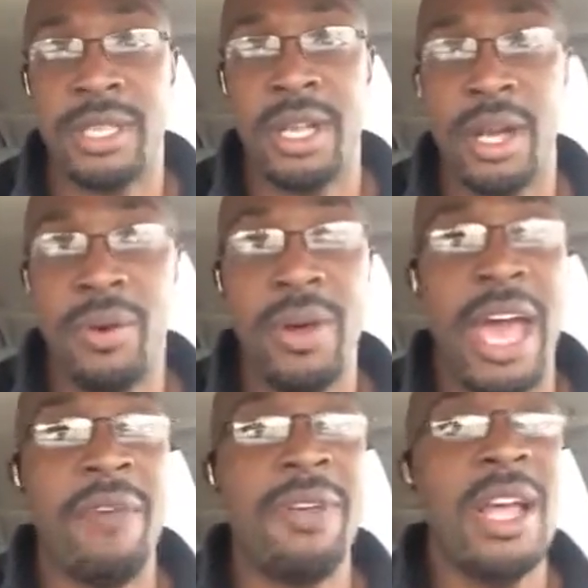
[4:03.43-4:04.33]
You know,
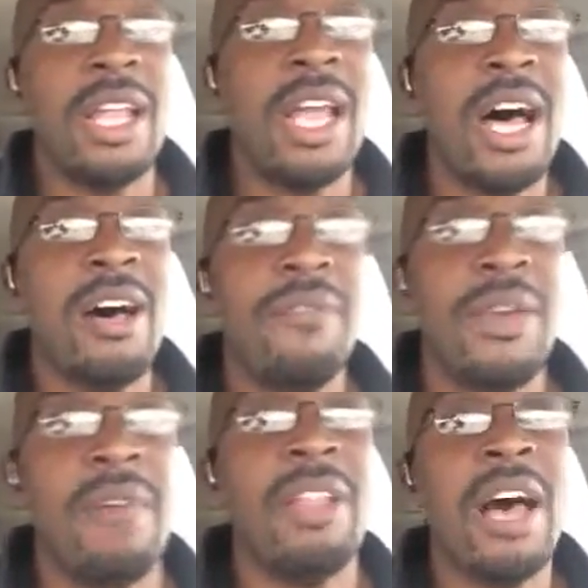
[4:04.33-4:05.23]
love,
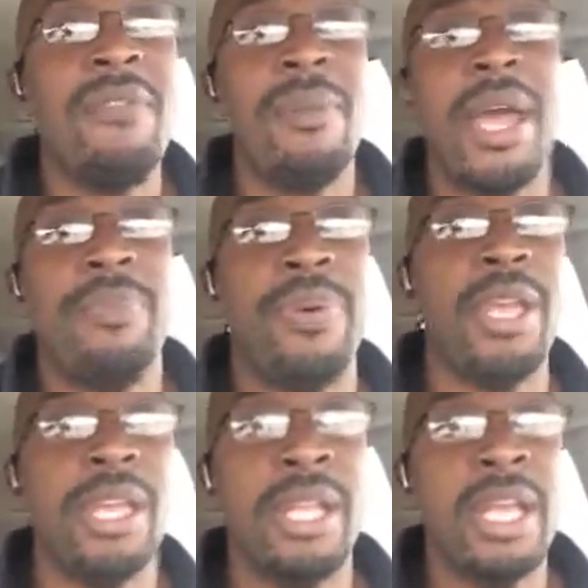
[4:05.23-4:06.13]
in my
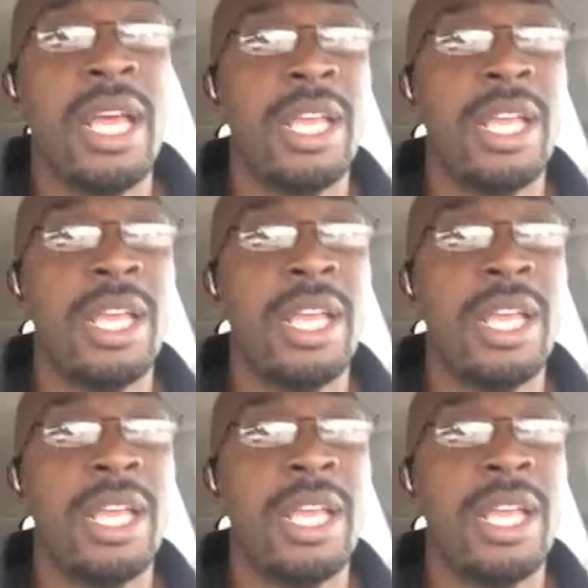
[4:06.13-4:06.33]
opinion,